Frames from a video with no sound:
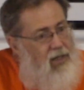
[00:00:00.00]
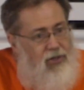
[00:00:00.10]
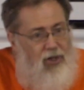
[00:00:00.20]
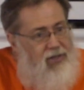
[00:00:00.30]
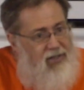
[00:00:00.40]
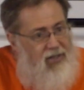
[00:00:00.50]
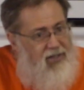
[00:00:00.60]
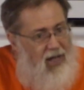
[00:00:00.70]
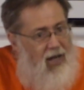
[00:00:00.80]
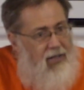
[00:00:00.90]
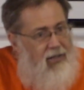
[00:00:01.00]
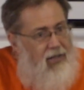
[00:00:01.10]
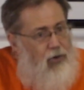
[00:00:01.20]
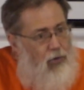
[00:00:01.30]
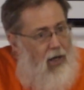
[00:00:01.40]
that's just the
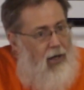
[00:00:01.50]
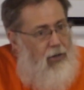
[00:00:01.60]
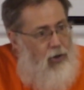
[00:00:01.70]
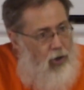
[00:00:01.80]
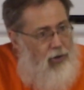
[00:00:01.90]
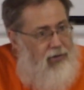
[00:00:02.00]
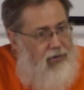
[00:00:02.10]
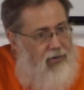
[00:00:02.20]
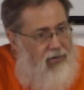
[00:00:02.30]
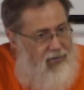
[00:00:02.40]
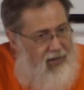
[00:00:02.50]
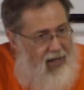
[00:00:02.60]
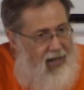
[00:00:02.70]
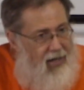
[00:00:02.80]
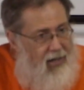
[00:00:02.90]
sign that you are not
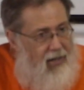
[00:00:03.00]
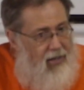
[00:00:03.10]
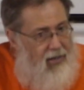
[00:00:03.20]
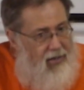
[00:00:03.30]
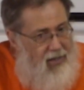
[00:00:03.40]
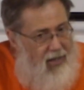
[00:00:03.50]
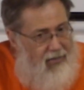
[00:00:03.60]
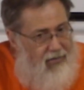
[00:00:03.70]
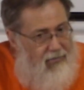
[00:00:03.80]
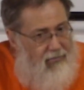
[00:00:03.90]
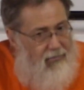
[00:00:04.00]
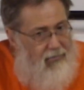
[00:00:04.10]
there yet.